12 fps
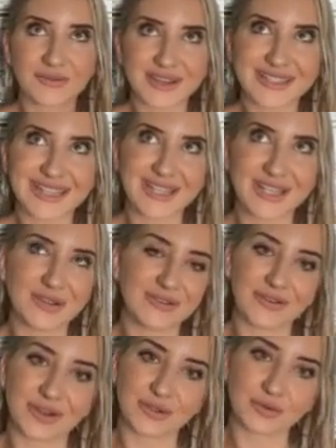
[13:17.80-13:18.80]
obviously the
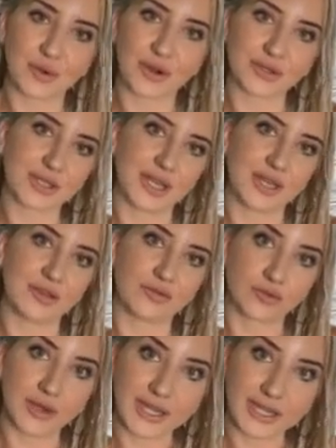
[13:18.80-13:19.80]
universe works in
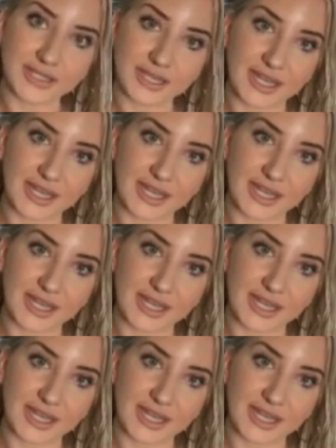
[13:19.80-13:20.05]
threes,